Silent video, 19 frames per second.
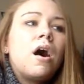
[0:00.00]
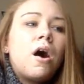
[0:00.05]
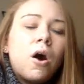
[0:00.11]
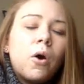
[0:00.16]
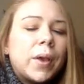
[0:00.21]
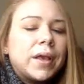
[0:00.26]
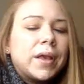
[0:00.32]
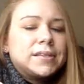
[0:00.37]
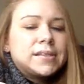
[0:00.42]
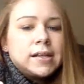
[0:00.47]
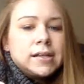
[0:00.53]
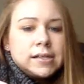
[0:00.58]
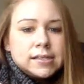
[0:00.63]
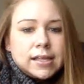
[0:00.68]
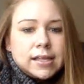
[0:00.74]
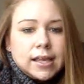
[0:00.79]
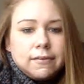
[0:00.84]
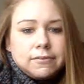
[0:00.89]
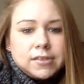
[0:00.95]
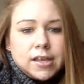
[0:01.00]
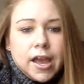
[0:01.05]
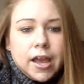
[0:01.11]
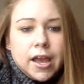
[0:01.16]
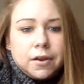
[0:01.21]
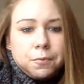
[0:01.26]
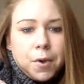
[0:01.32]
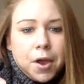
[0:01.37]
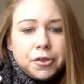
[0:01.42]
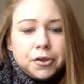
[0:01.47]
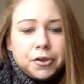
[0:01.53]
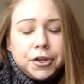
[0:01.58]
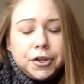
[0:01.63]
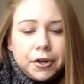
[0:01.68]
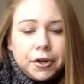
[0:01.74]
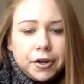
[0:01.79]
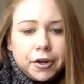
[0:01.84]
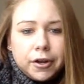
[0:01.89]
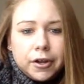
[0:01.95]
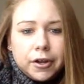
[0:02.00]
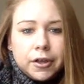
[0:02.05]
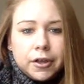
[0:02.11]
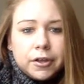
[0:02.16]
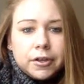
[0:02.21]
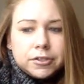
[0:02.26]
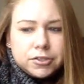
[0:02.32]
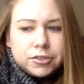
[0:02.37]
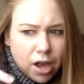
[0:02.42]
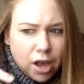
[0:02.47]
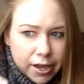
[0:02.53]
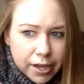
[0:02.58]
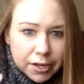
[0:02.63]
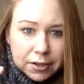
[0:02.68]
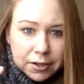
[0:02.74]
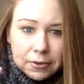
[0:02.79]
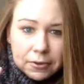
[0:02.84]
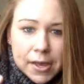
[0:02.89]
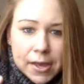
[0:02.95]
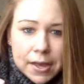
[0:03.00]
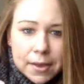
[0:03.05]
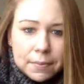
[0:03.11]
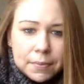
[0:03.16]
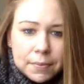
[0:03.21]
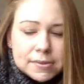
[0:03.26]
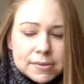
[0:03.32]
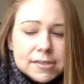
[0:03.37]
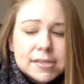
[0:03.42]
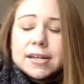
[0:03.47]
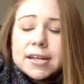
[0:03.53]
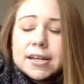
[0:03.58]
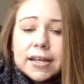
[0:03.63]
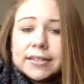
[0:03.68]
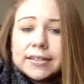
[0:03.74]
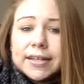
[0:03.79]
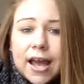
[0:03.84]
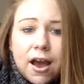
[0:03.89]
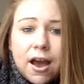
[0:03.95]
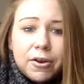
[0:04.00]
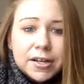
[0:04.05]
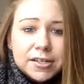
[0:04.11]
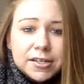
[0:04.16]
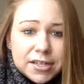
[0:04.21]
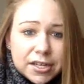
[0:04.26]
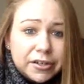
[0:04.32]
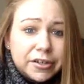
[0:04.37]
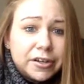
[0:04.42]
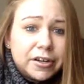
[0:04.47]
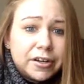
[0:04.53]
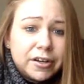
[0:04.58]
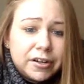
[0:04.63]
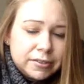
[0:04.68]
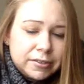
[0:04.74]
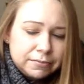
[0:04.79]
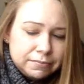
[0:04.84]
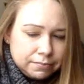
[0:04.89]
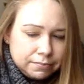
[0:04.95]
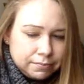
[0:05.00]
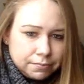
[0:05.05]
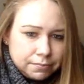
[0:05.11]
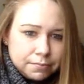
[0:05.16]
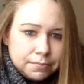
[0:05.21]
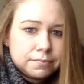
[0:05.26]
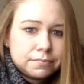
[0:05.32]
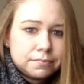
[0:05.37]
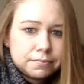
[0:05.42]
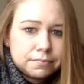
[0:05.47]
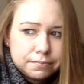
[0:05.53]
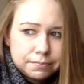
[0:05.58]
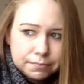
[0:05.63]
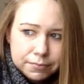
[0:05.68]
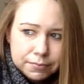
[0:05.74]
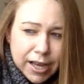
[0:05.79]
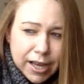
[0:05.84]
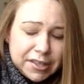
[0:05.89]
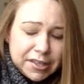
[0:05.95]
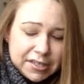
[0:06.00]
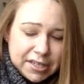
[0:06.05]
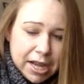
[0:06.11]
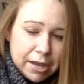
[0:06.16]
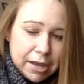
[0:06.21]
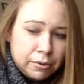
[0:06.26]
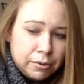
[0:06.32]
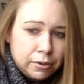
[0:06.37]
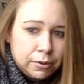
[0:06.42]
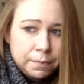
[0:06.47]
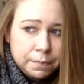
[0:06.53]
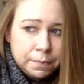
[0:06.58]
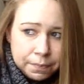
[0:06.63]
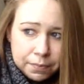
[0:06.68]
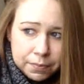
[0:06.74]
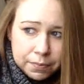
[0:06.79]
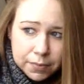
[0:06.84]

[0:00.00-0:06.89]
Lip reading: always on his left side. Whether you're talking to him, sitting down at dinner, at the table,